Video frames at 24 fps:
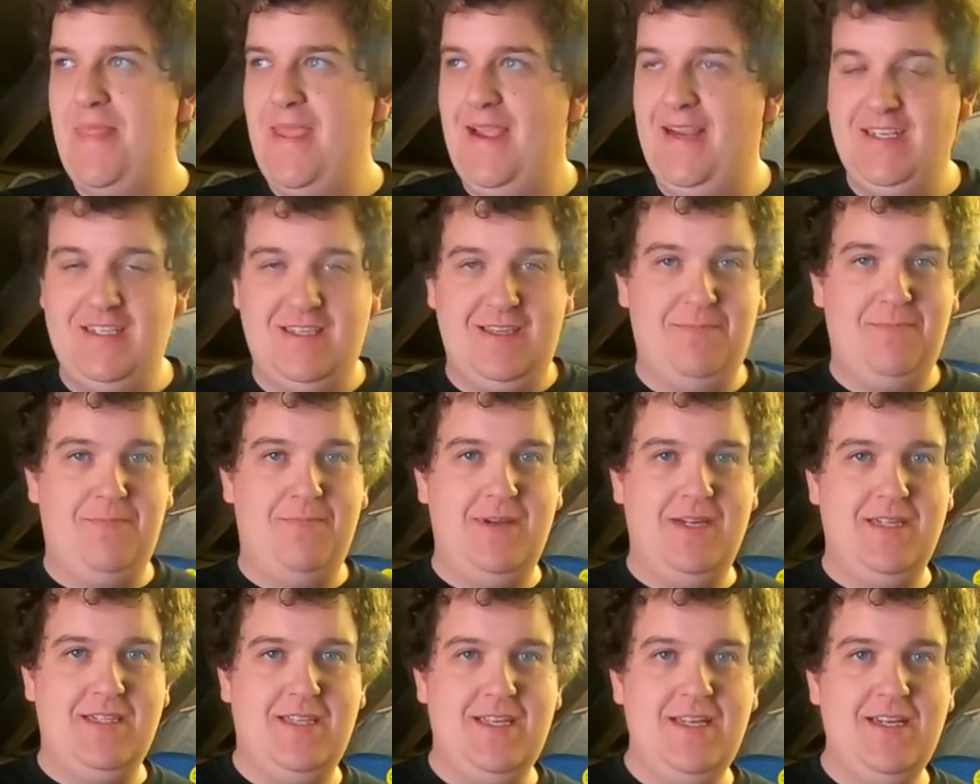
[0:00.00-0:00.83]
It's
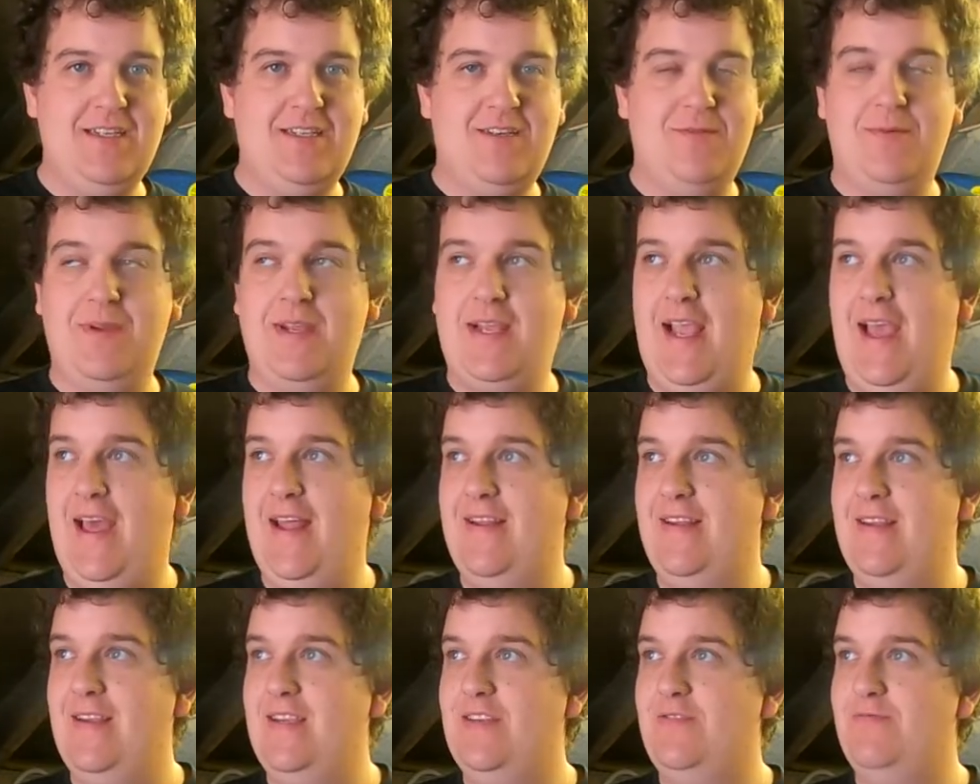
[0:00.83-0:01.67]
the Easter
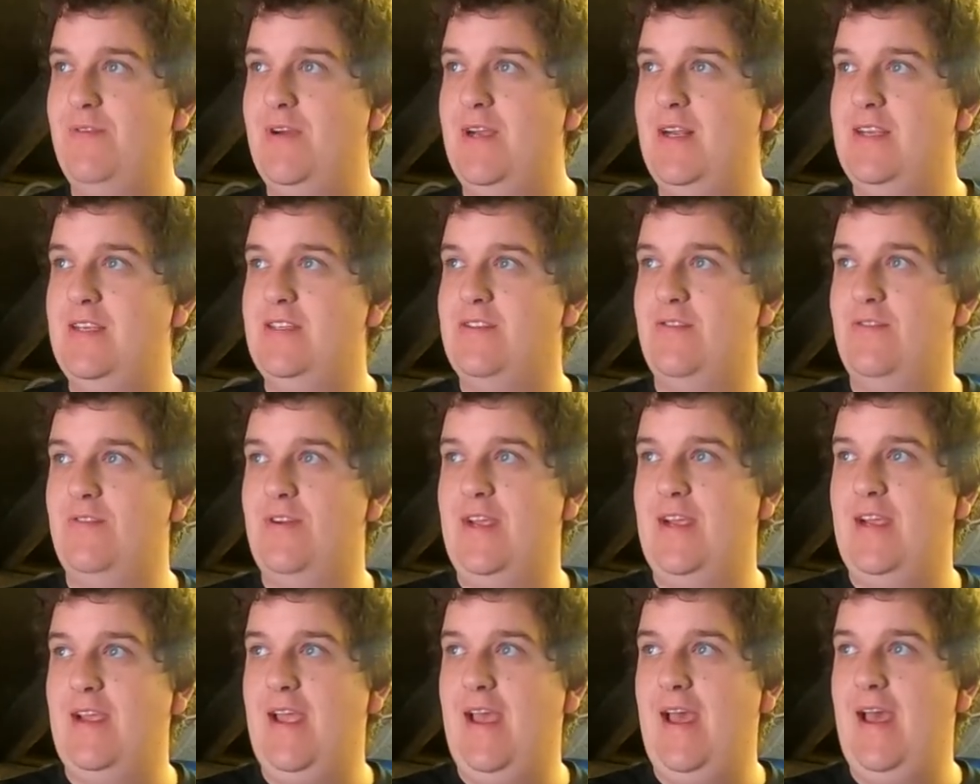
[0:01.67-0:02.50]
weekend, it's really
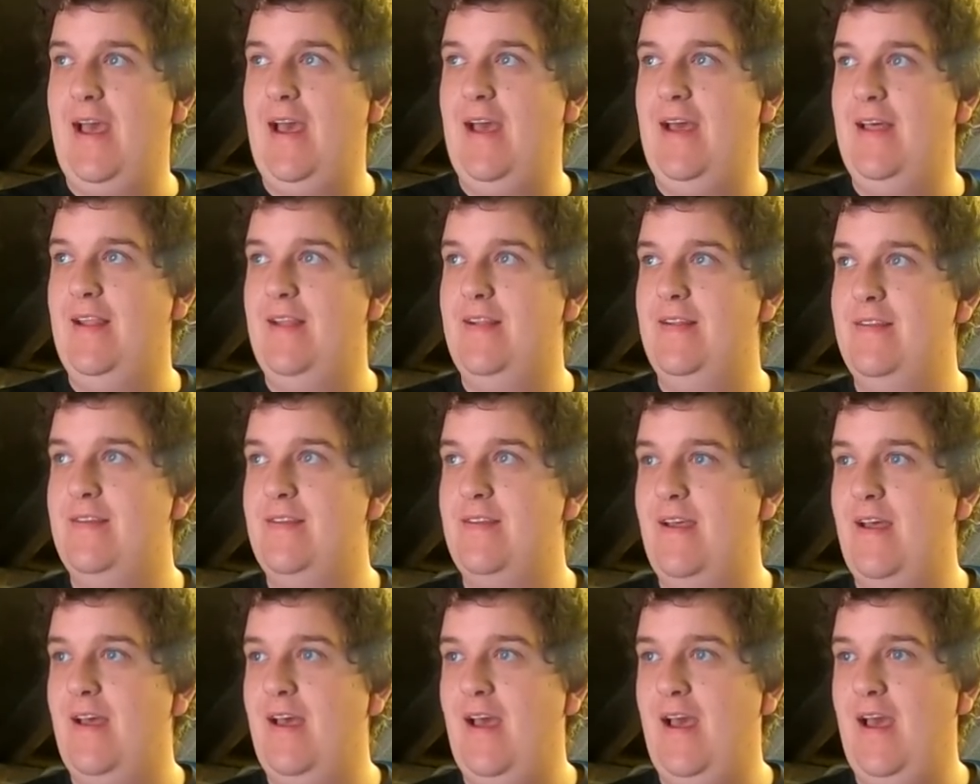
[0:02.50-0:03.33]
sunny and
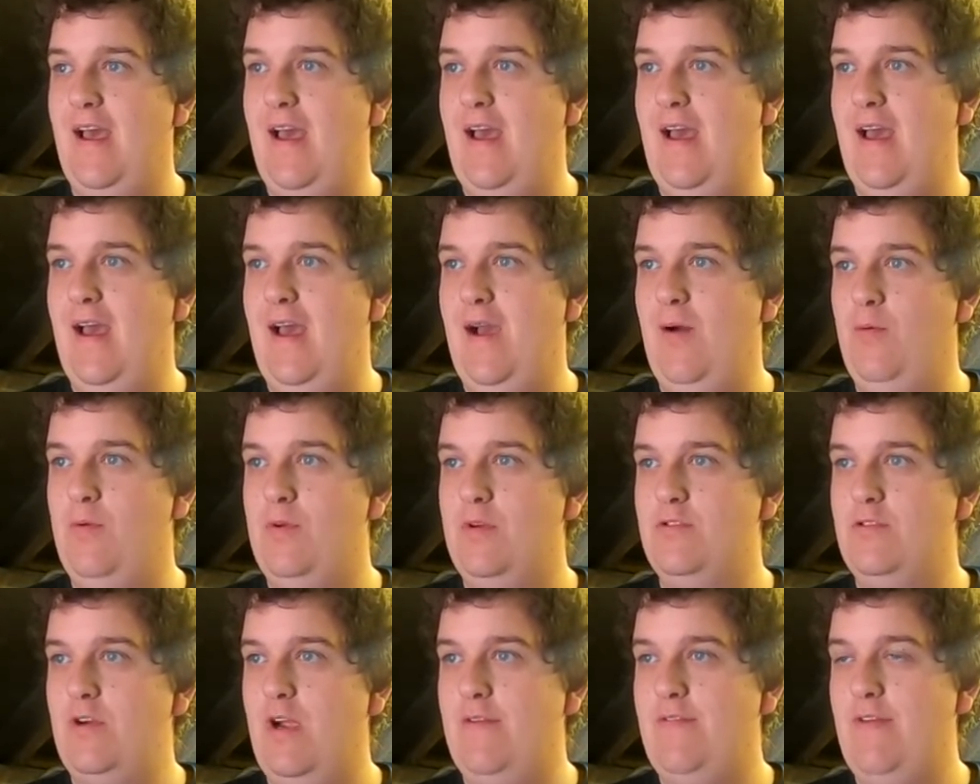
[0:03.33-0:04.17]
I
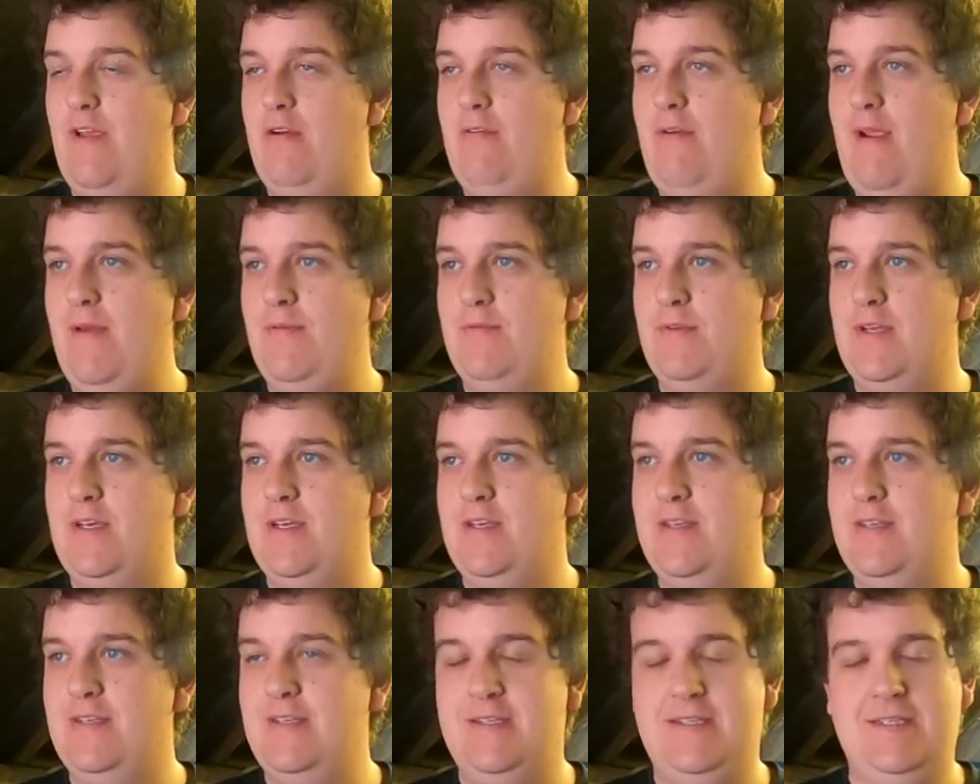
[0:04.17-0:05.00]
want to drive it around.
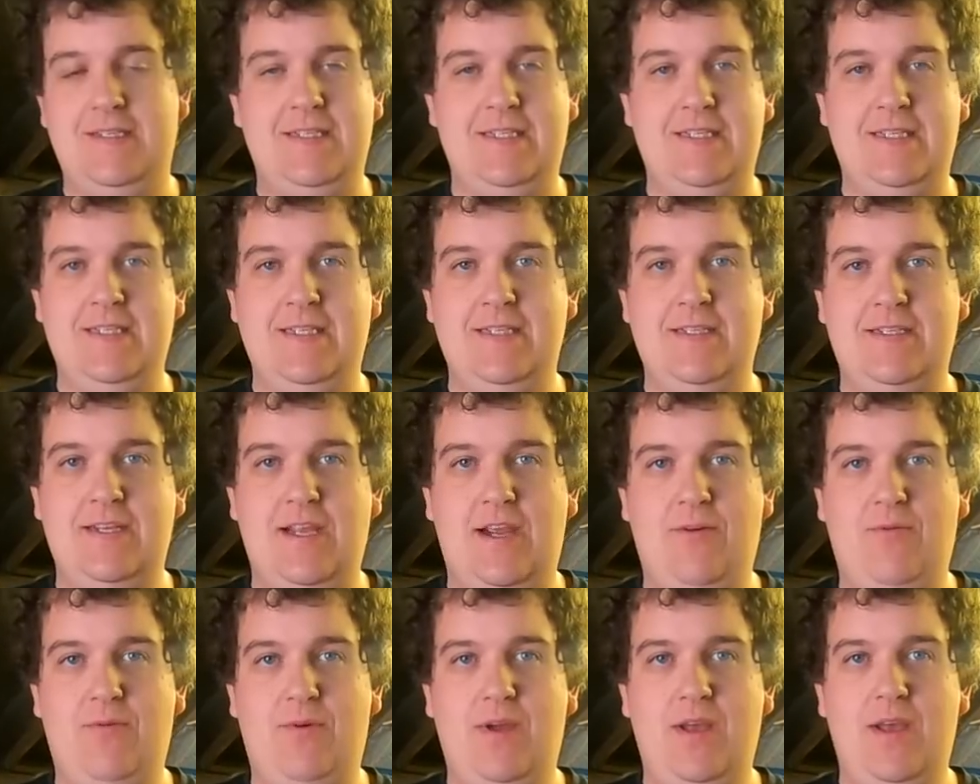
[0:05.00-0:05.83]

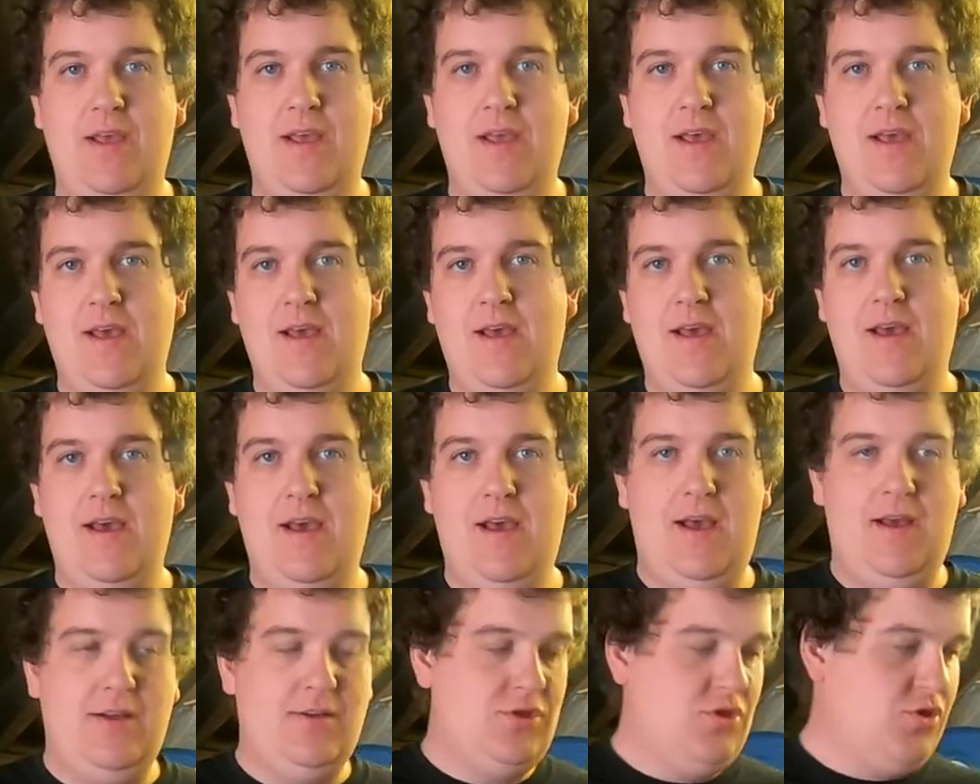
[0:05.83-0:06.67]
So
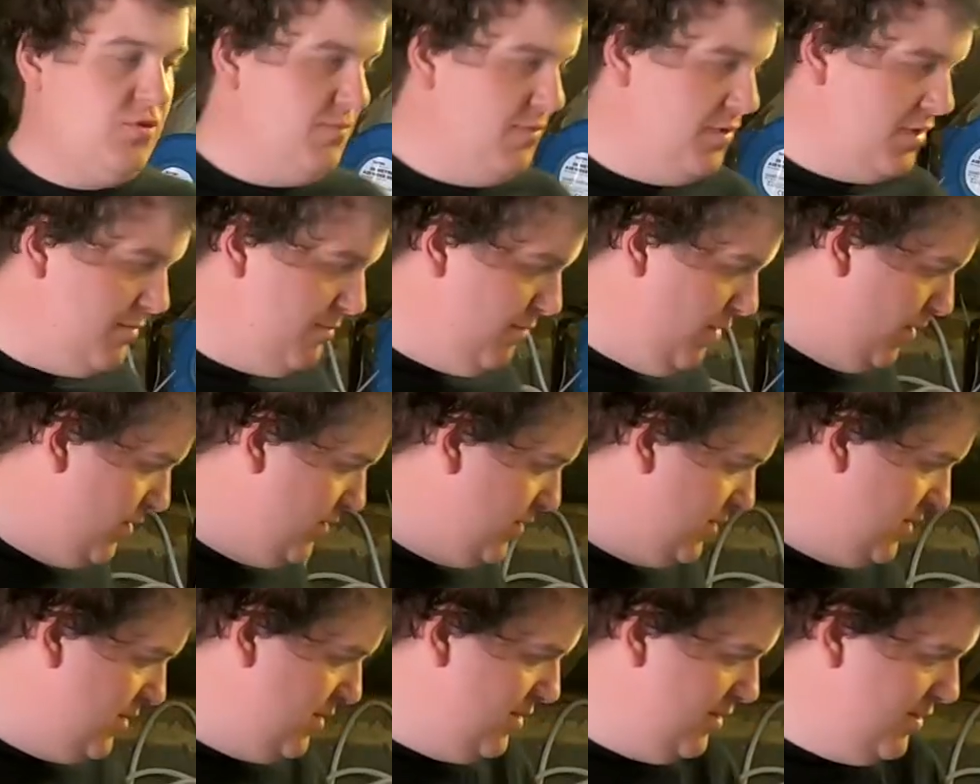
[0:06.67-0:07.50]
some of the
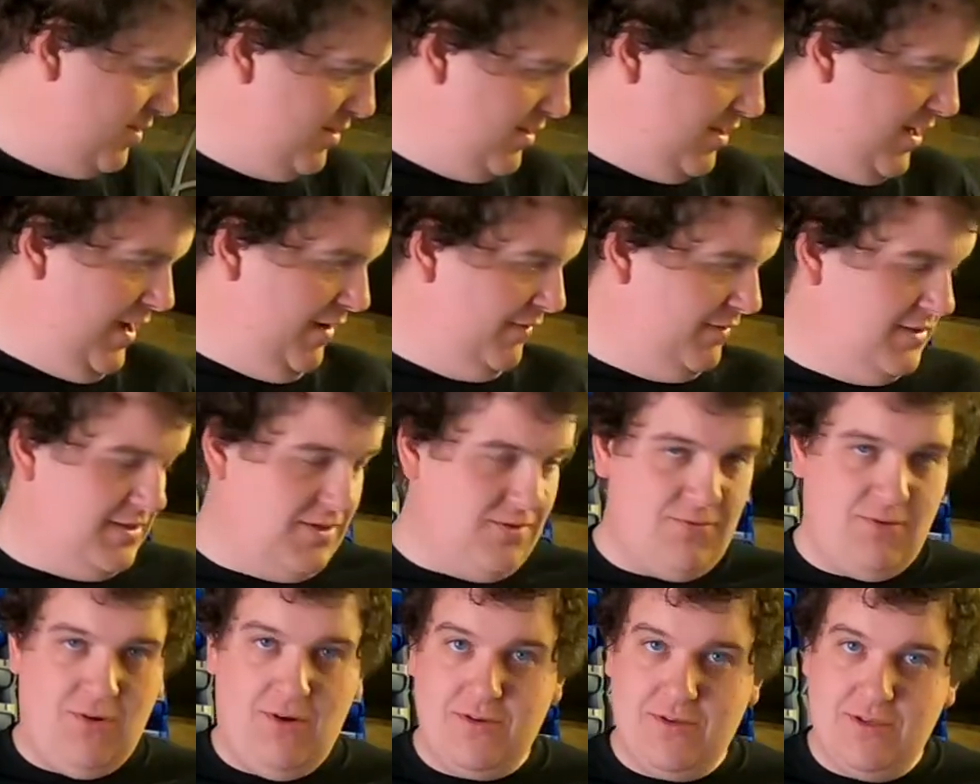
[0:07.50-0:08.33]
mods I've
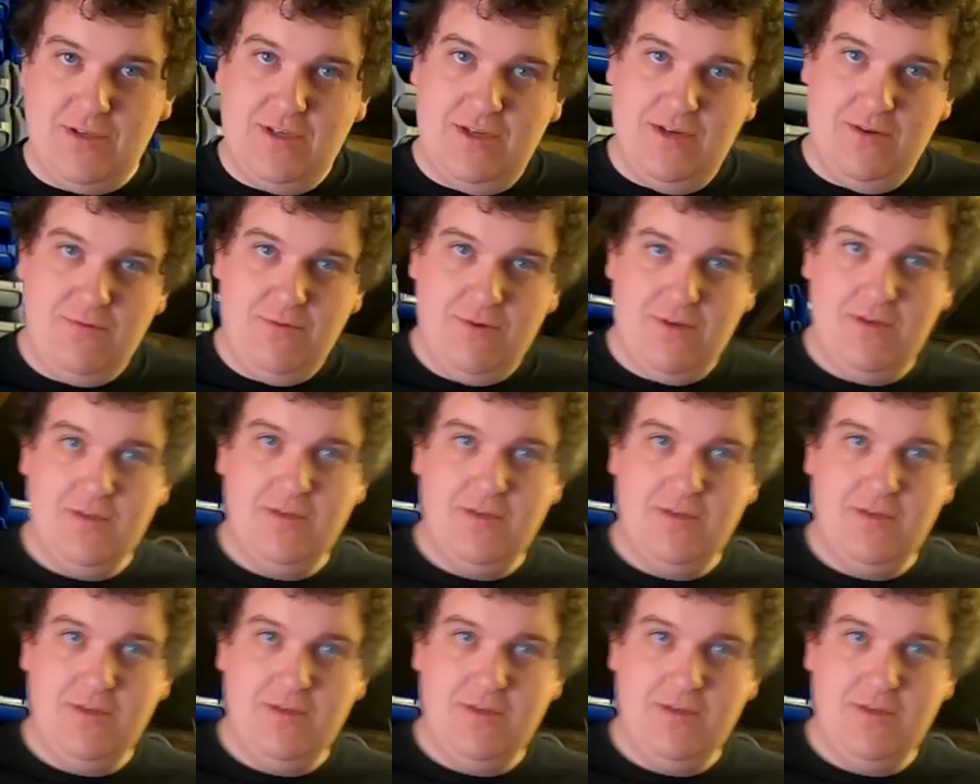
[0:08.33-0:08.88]
still got to do,